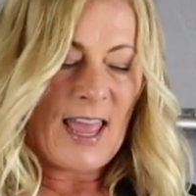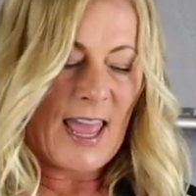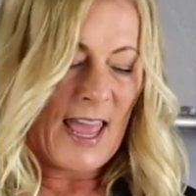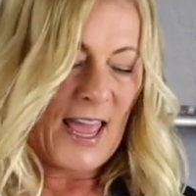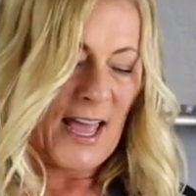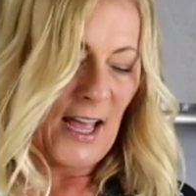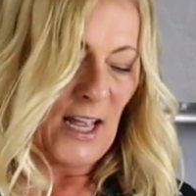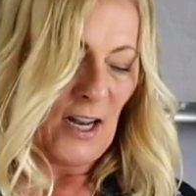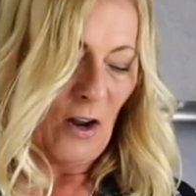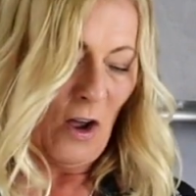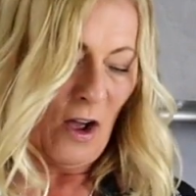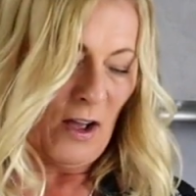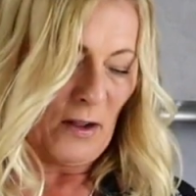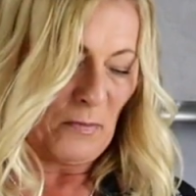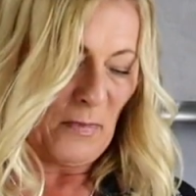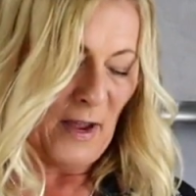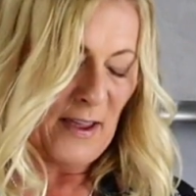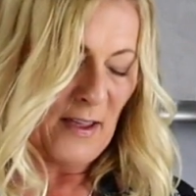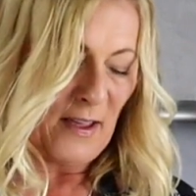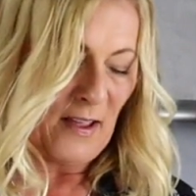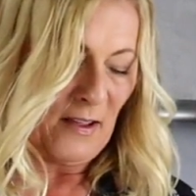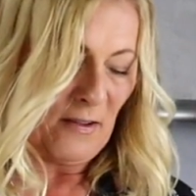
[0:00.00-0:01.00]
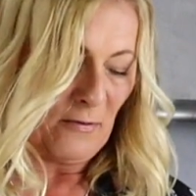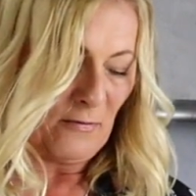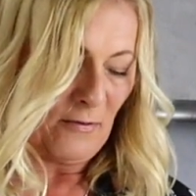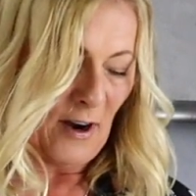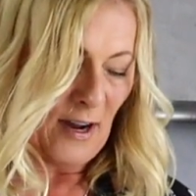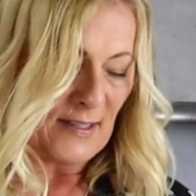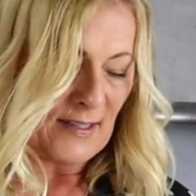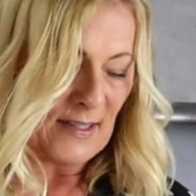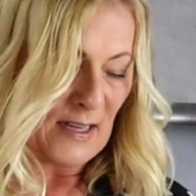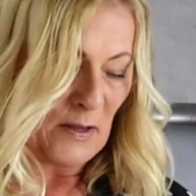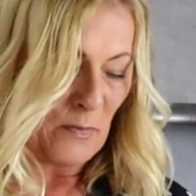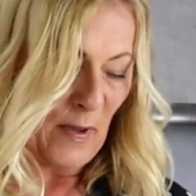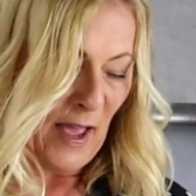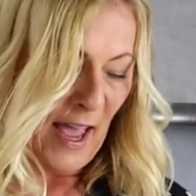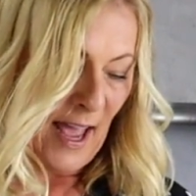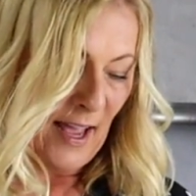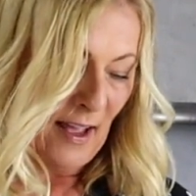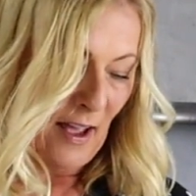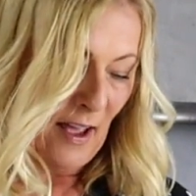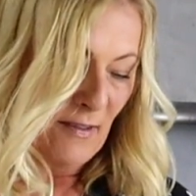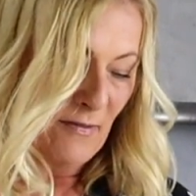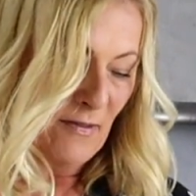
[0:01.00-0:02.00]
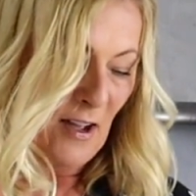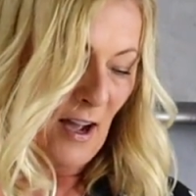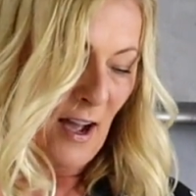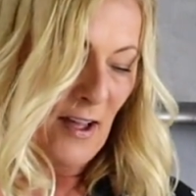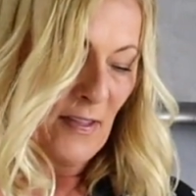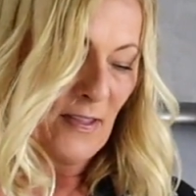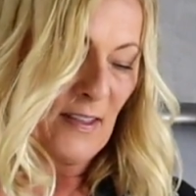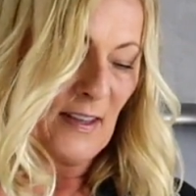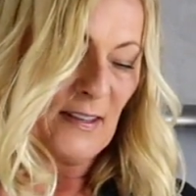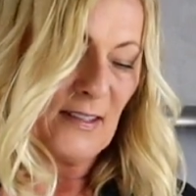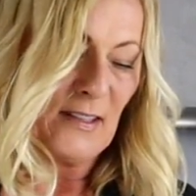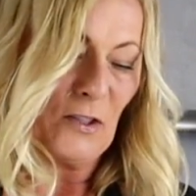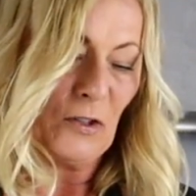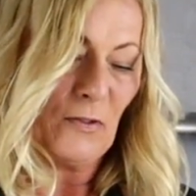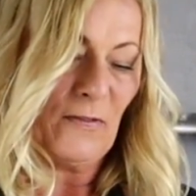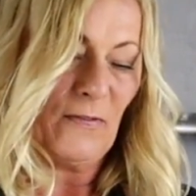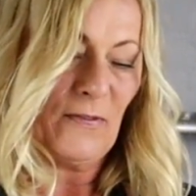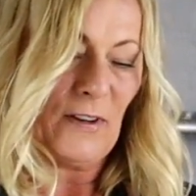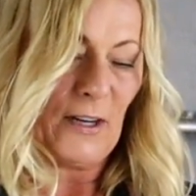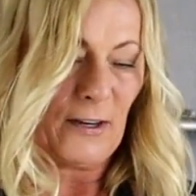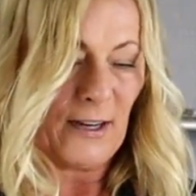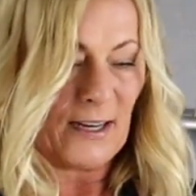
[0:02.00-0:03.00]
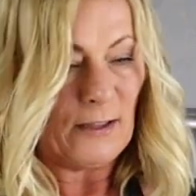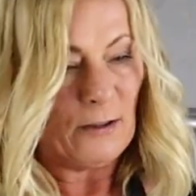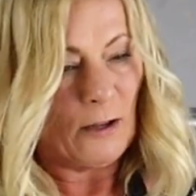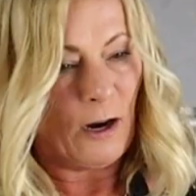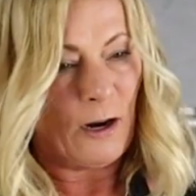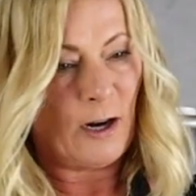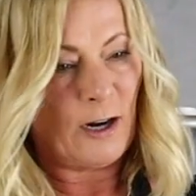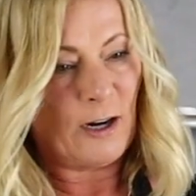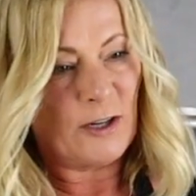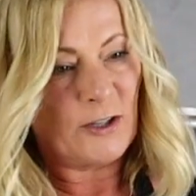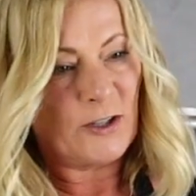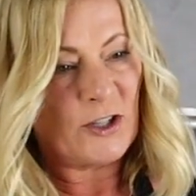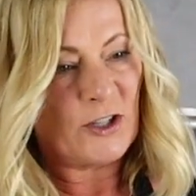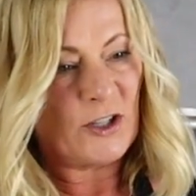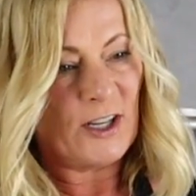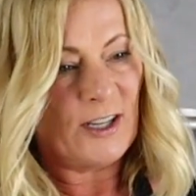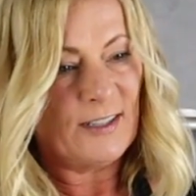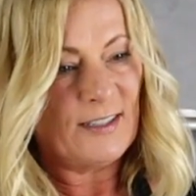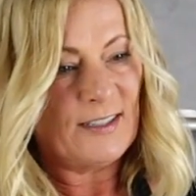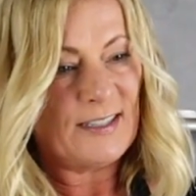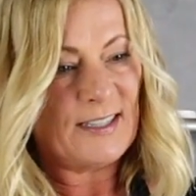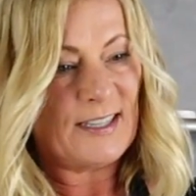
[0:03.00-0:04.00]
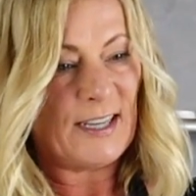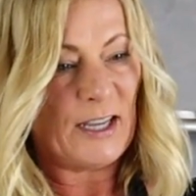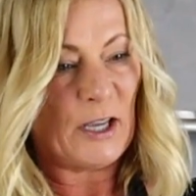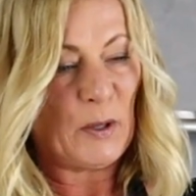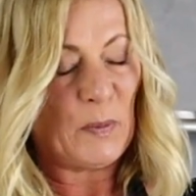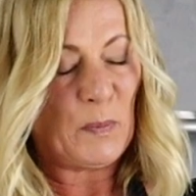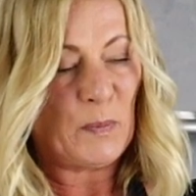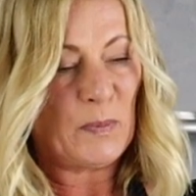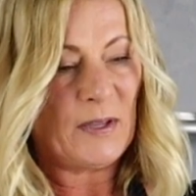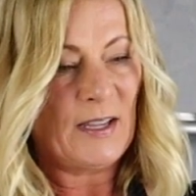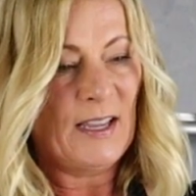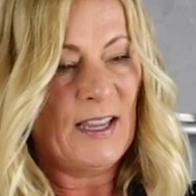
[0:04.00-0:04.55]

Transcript: And on my frosting bag, I've got this very large tip.